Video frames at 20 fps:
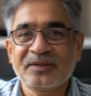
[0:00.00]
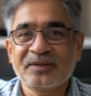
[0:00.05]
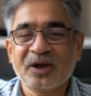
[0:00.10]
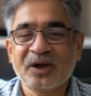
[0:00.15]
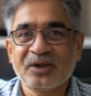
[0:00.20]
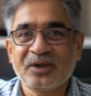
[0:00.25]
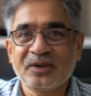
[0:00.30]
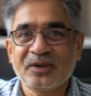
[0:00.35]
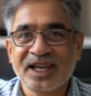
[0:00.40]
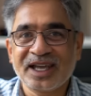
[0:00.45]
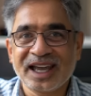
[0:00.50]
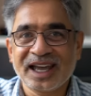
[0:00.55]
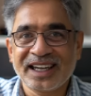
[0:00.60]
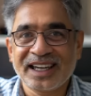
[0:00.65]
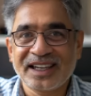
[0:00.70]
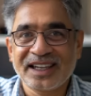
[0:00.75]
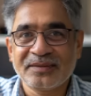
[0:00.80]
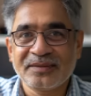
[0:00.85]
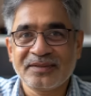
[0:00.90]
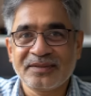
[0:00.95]

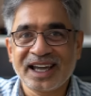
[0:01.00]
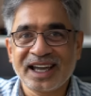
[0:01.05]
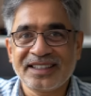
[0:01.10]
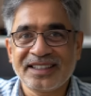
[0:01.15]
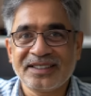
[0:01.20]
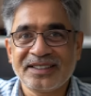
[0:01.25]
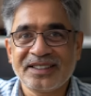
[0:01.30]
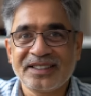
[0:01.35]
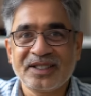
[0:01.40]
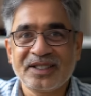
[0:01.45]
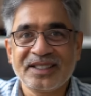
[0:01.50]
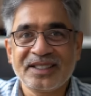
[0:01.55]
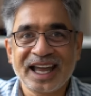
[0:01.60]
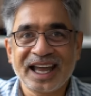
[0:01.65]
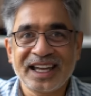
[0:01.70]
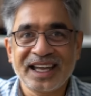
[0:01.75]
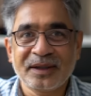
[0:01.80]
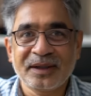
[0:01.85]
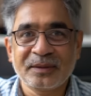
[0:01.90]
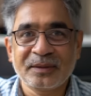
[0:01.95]
creative and
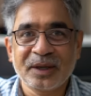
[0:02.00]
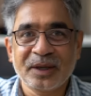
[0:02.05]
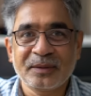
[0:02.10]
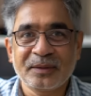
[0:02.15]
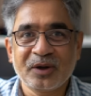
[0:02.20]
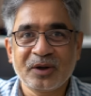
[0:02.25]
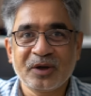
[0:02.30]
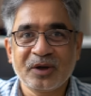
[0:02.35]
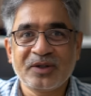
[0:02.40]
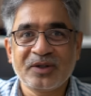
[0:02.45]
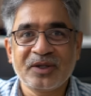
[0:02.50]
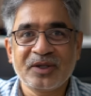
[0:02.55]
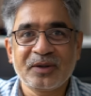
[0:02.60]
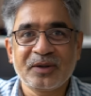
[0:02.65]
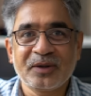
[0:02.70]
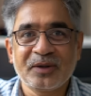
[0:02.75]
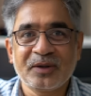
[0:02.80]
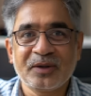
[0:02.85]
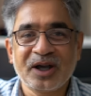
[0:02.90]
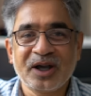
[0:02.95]
sustainable approach
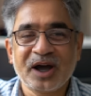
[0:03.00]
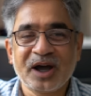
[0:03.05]
to